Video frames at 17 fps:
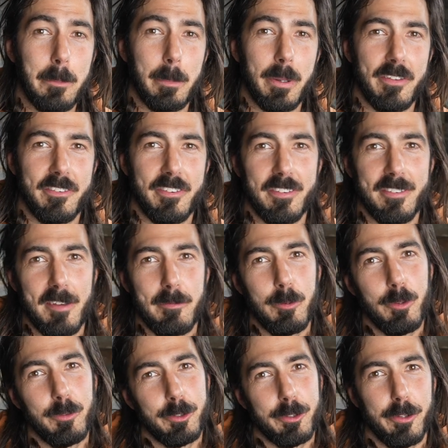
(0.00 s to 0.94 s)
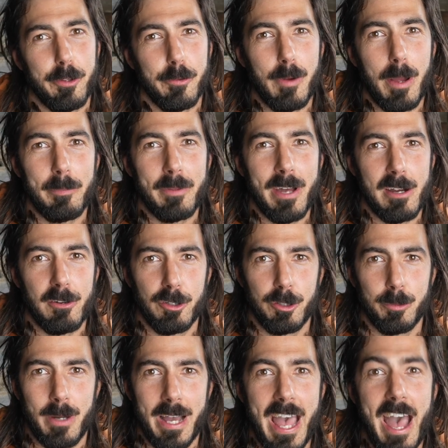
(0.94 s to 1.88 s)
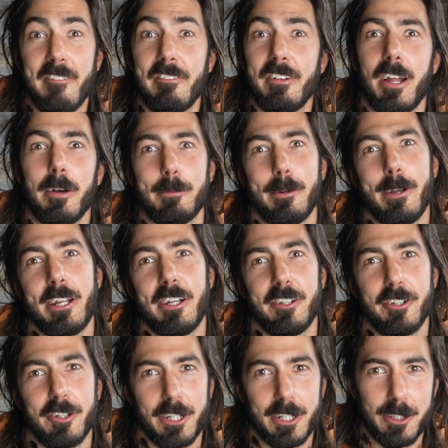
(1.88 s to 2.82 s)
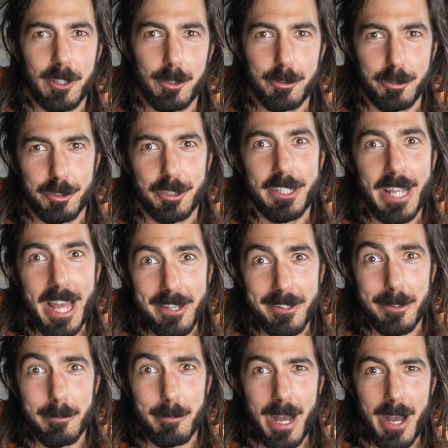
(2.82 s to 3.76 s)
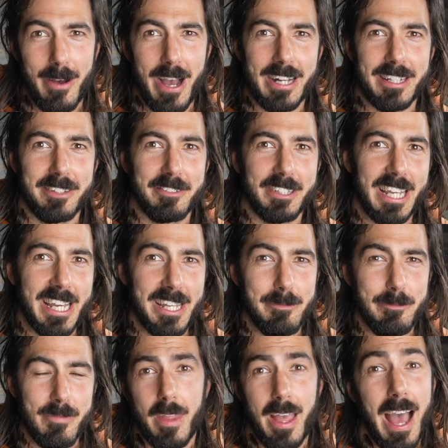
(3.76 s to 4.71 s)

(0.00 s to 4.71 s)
but since I've moved her to the reptile room, I haven't upgraded her enclosure yet to bioactive again.